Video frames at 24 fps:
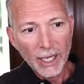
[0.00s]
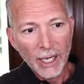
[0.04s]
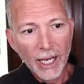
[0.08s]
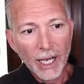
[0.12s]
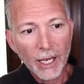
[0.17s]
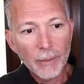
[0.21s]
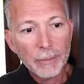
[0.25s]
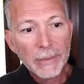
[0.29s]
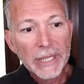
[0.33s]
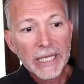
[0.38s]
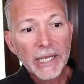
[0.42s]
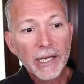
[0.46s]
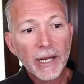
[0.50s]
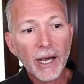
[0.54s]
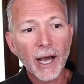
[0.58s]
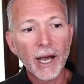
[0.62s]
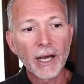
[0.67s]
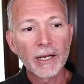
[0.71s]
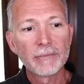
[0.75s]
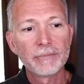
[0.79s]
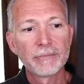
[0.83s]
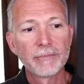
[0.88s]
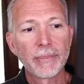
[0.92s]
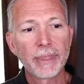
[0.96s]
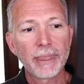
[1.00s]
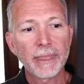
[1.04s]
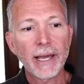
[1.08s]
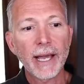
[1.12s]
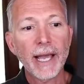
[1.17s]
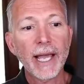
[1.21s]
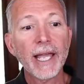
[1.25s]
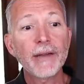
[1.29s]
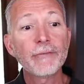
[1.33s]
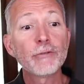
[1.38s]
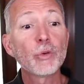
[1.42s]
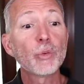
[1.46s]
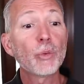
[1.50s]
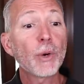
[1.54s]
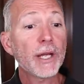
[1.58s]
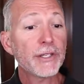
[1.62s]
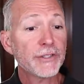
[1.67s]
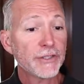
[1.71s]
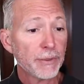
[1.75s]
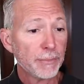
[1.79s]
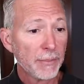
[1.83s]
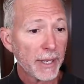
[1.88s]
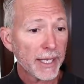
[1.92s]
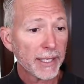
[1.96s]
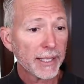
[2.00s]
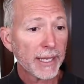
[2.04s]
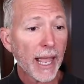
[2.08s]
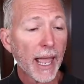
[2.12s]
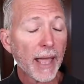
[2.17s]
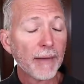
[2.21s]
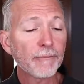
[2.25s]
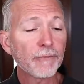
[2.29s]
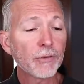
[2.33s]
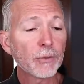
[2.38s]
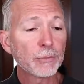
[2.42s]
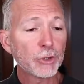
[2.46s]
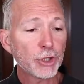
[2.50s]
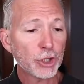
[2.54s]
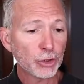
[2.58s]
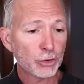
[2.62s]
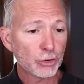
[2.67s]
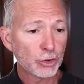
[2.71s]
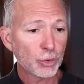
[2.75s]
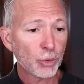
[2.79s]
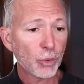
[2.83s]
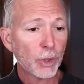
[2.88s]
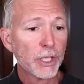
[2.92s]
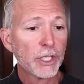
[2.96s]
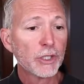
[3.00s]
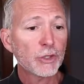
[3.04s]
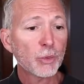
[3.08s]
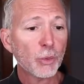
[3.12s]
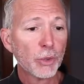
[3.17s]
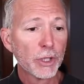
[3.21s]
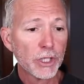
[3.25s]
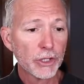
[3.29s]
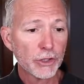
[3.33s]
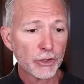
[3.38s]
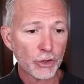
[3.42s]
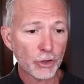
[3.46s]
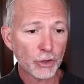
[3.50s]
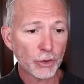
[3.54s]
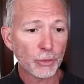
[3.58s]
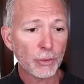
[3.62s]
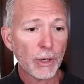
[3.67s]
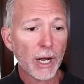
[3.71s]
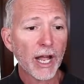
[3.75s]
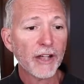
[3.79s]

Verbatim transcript: Amina, I have a resume gap from June twenty twenty-two.